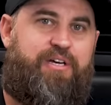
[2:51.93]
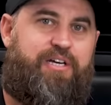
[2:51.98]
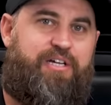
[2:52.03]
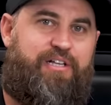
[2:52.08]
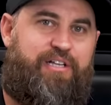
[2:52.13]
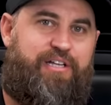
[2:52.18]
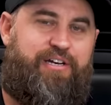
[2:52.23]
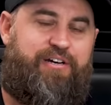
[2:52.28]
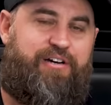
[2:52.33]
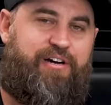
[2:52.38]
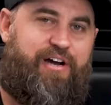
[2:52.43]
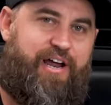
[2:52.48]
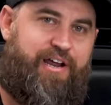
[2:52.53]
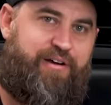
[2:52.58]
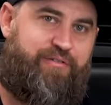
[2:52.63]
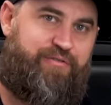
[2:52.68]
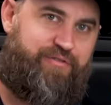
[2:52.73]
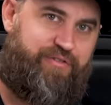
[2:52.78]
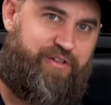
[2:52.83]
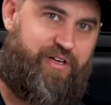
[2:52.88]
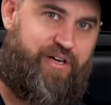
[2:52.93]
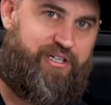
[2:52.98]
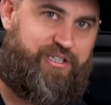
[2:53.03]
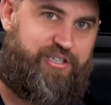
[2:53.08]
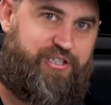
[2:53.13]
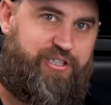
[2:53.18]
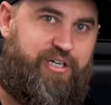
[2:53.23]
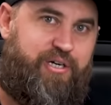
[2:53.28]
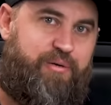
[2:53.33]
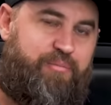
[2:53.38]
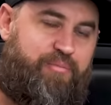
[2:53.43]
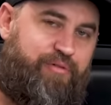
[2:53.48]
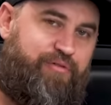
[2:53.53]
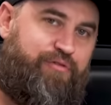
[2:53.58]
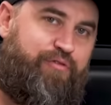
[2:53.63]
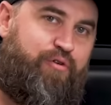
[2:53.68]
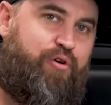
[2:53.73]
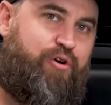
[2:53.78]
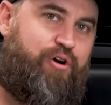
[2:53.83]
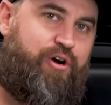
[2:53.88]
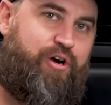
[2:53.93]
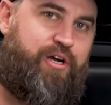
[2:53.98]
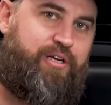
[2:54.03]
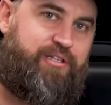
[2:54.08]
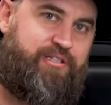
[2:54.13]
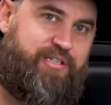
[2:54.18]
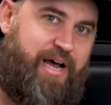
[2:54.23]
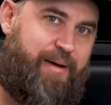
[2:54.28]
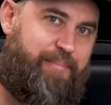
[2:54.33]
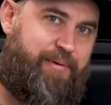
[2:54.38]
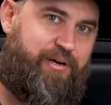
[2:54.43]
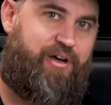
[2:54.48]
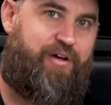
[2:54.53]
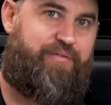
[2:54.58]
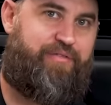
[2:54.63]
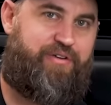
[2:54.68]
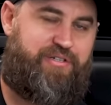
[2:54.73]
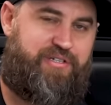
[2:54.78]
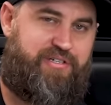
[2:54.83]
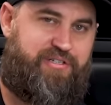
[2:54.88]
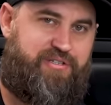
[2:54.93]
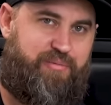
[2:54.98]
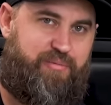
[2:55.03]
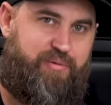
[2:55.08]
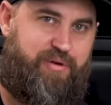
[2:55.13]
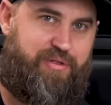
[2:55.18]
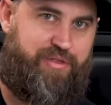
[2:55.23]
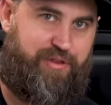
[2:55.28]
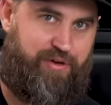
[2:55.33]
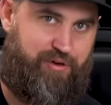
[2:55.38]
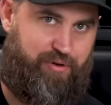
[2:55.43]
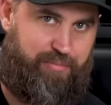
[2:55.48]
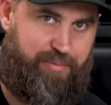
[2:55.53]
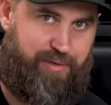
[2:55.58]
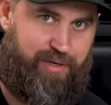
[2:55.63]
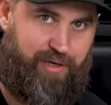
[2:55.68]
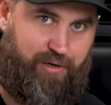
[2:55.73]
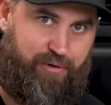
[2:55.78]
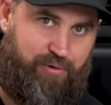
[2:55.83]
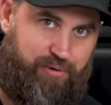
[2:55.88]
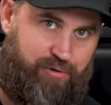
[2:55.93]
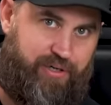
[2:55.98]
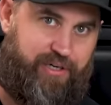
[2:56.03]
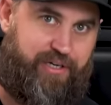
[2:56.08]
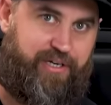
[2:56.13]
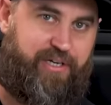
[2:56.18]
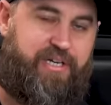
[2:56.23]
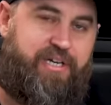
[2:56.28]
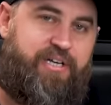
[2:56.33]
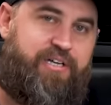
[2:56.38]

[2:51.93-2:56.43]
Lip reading: cleaner and flush before topping off your system with the new Peak coolant.